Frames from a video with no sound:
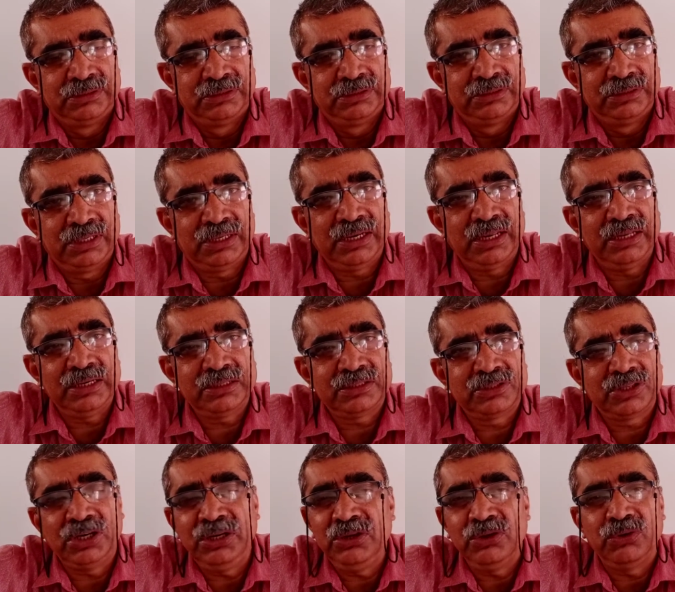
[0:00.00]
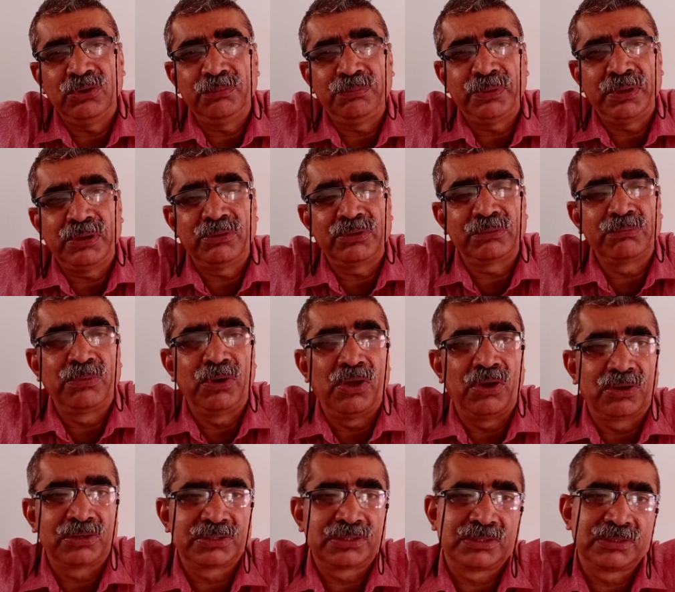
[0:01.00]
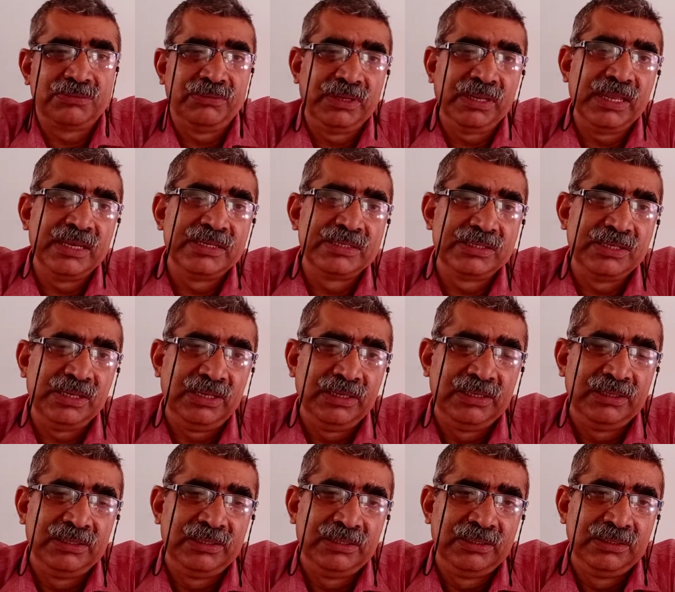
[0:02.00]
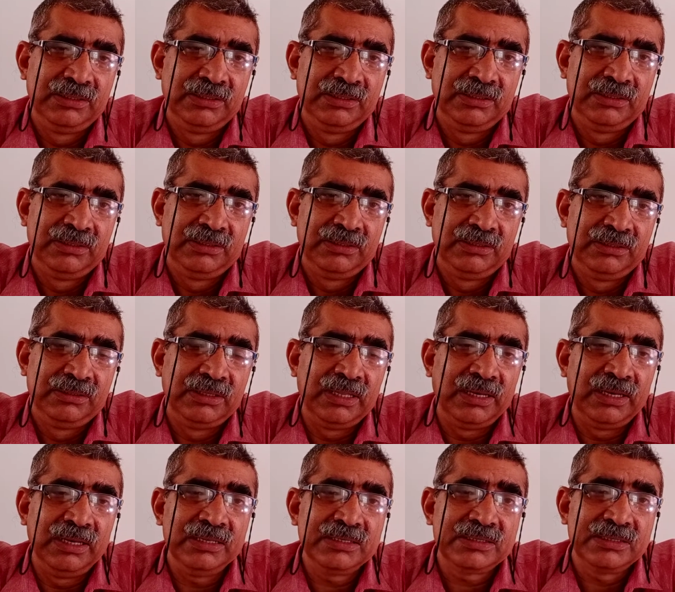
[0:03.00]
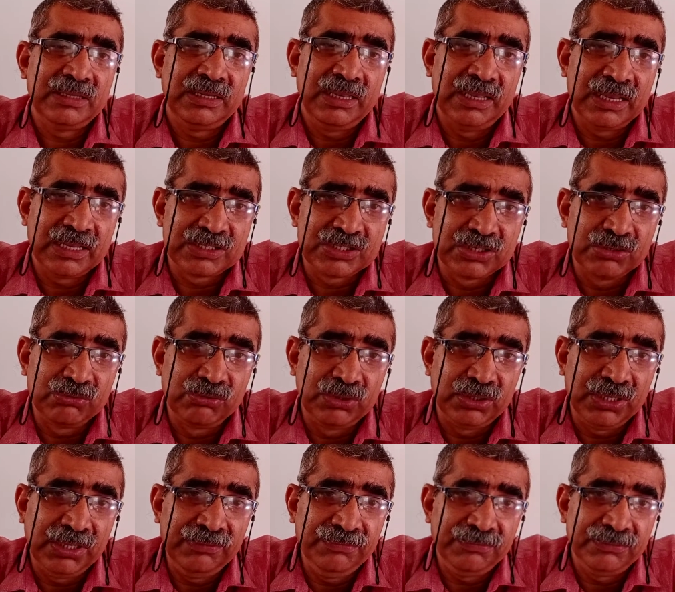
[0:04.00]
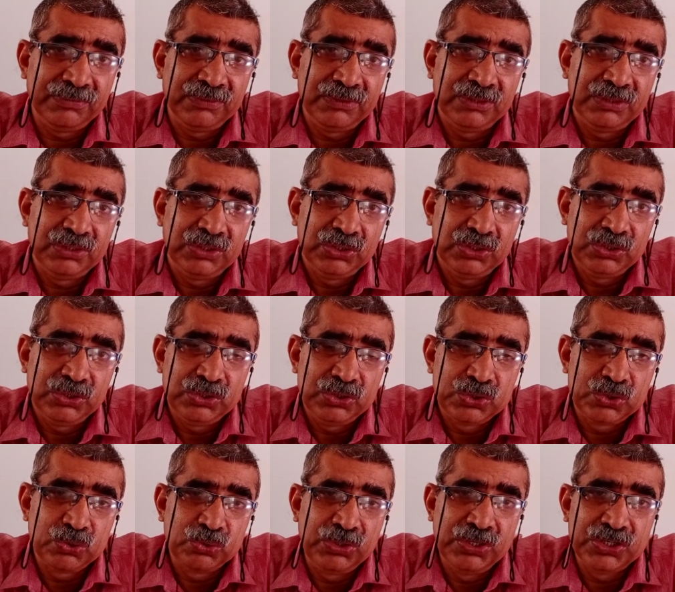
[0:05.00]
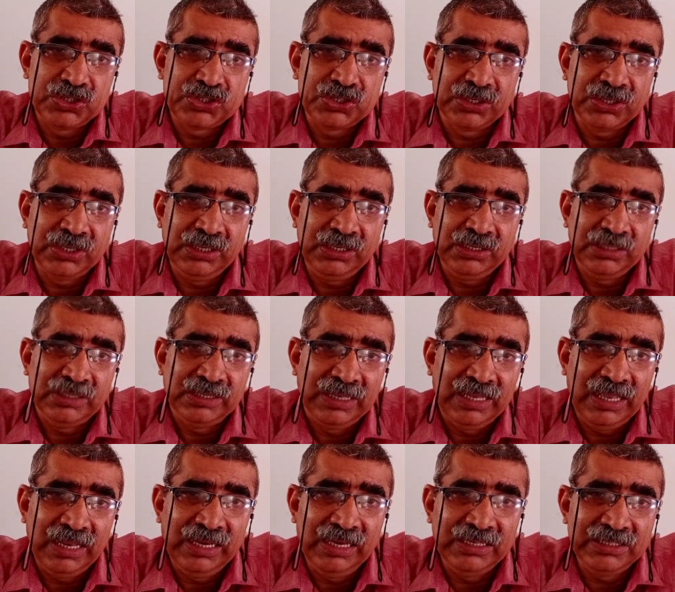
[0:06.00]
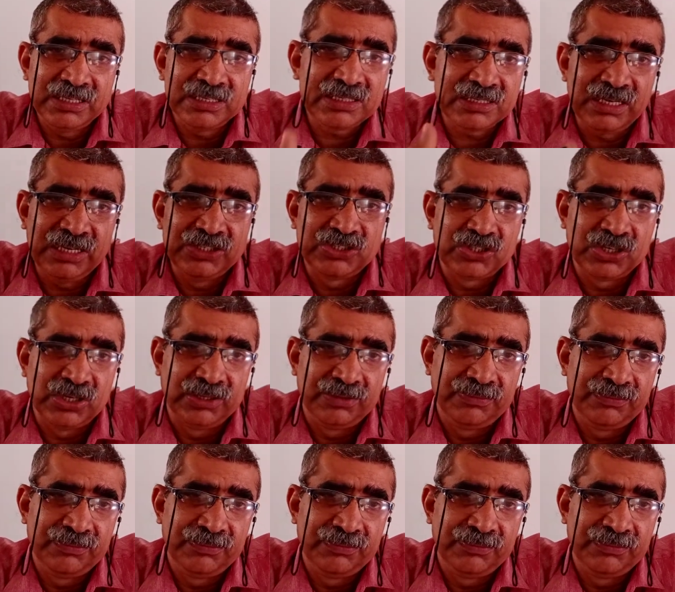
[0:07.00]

There are 3 power blocks we can say. That is executive, judiciary and legislature.